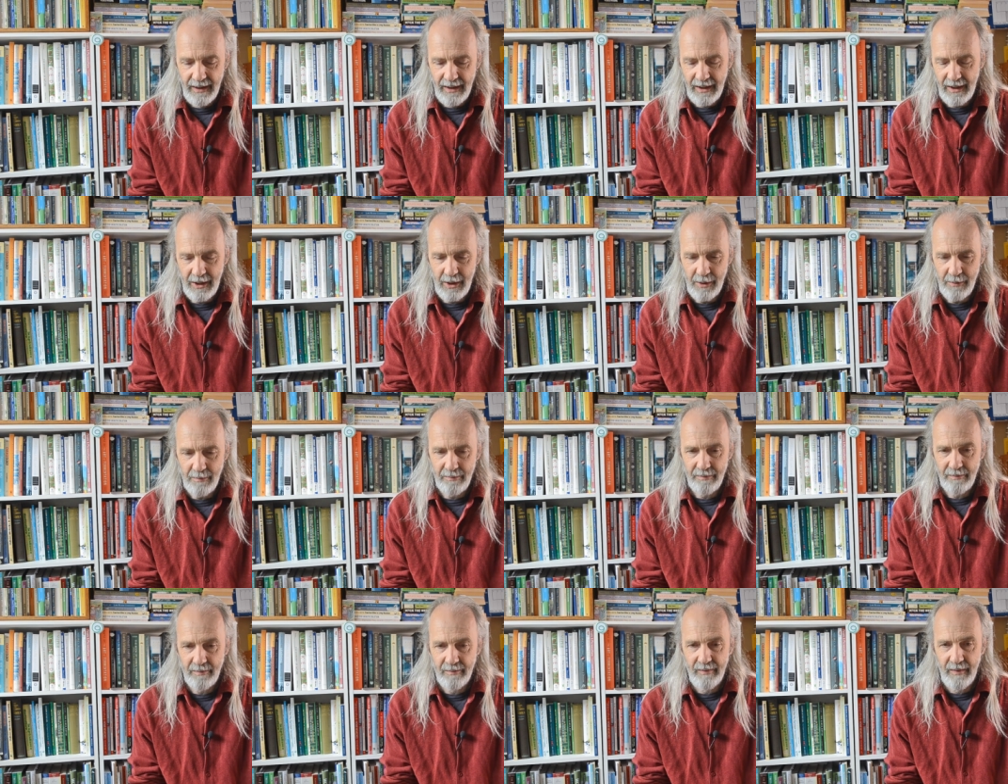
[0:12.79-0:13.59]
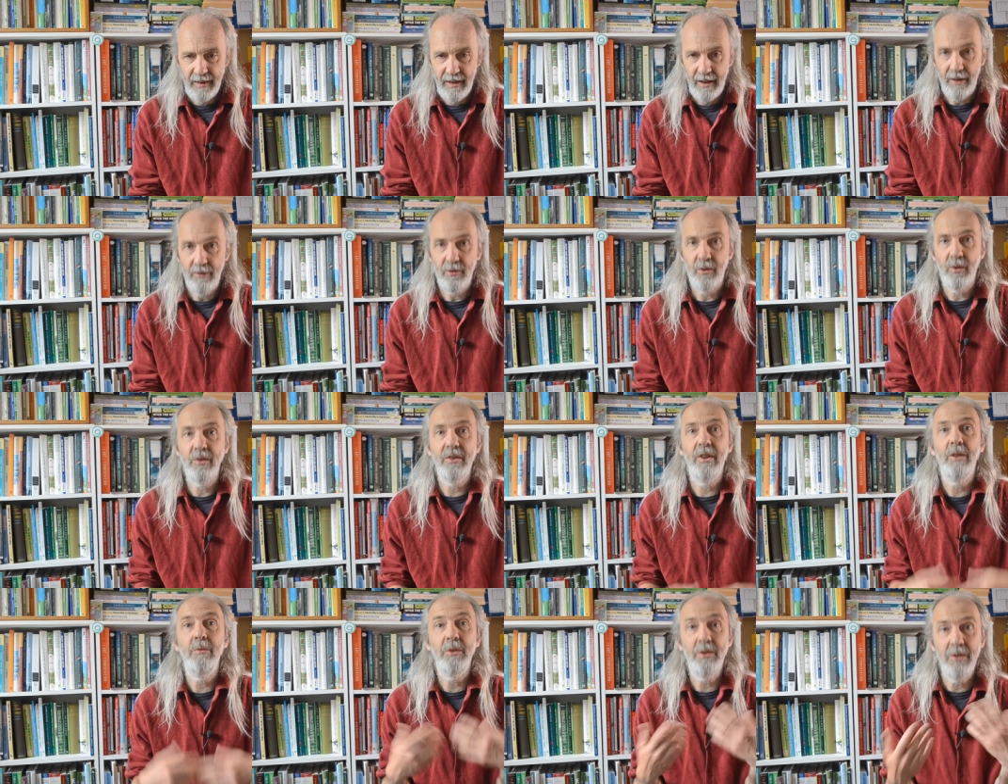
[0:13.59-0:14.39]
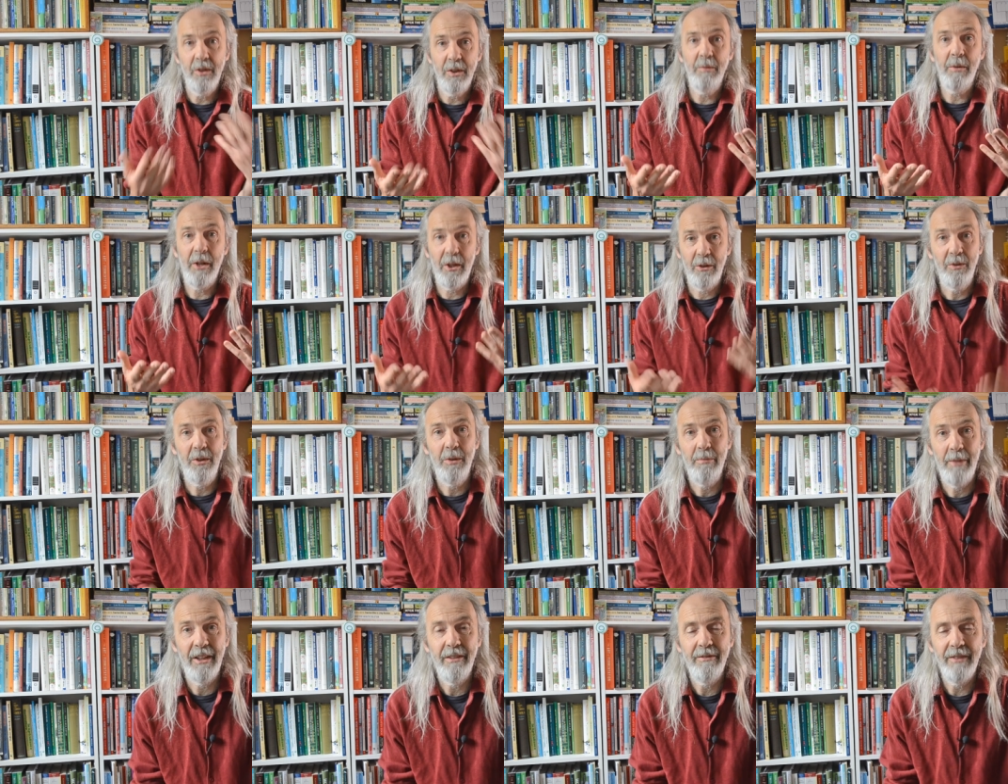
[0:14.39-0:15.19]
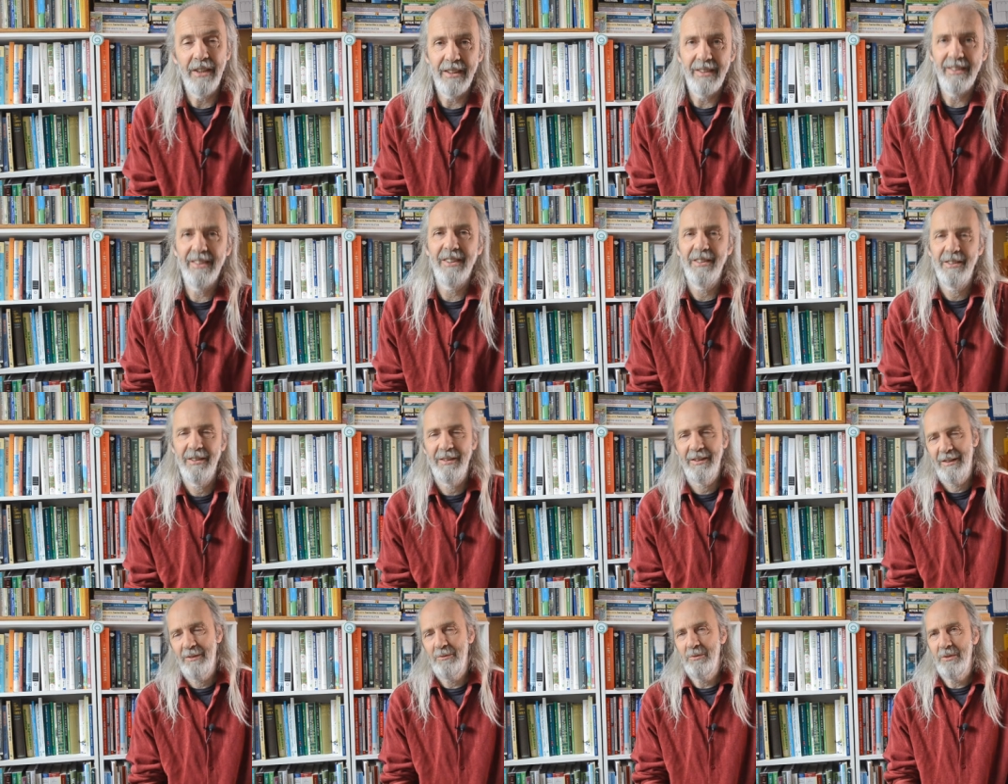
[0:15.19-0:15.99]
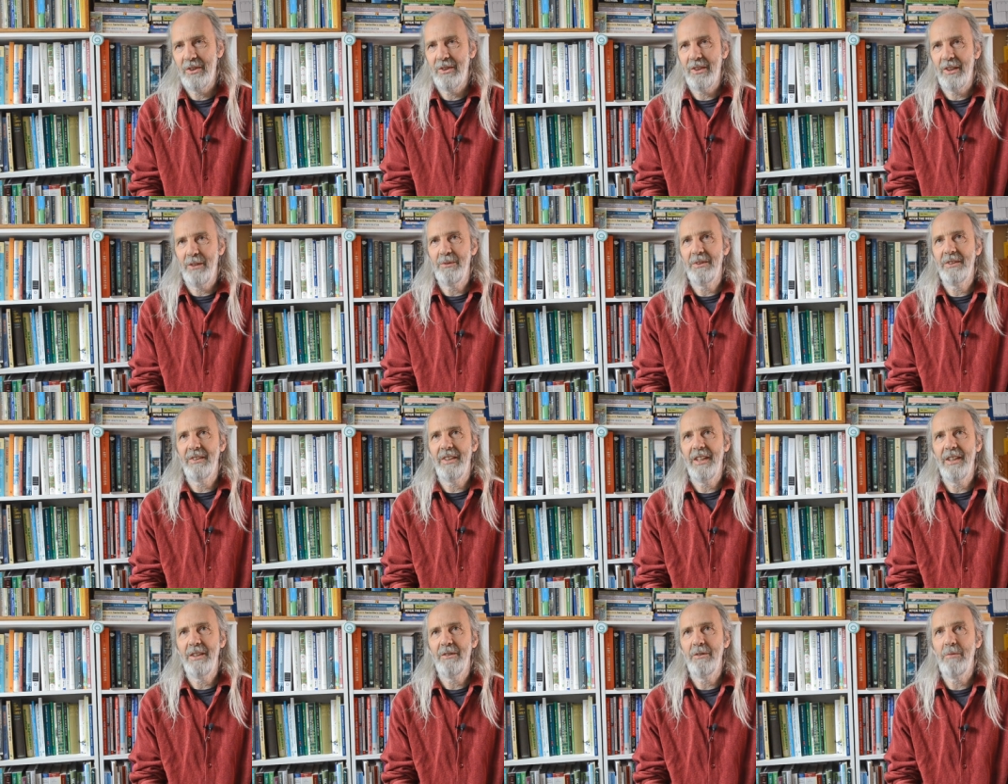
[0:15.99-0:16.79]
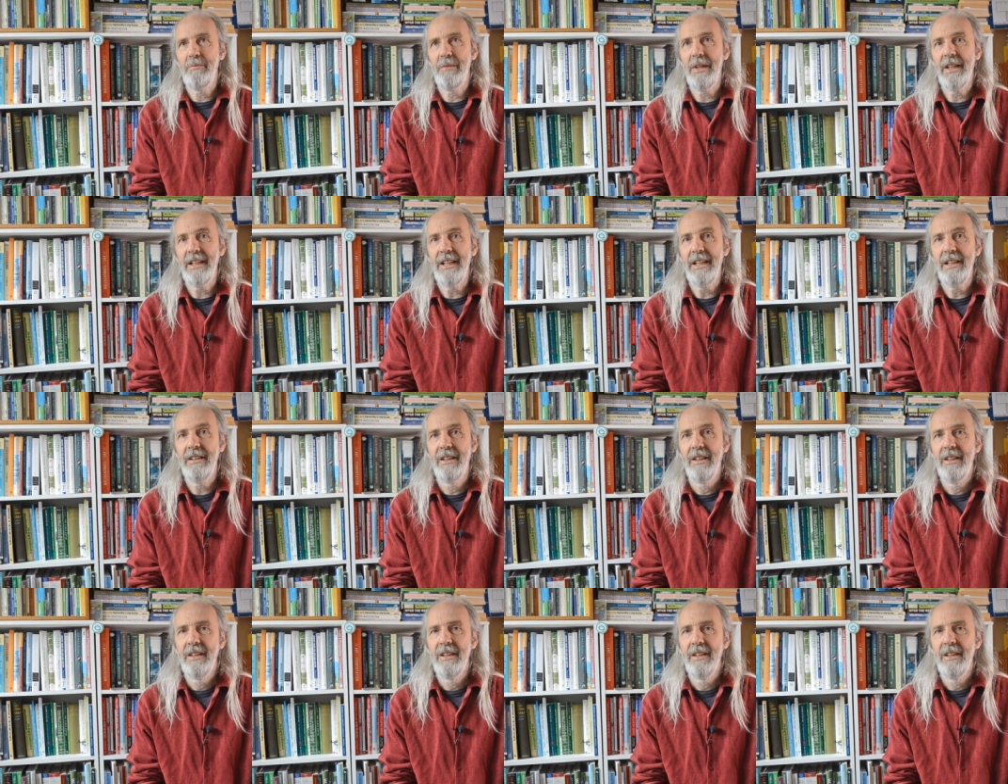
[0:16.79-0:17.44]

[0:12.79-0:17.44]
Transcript: Um, of course, I would talk about all the benefits, which I would say there are many.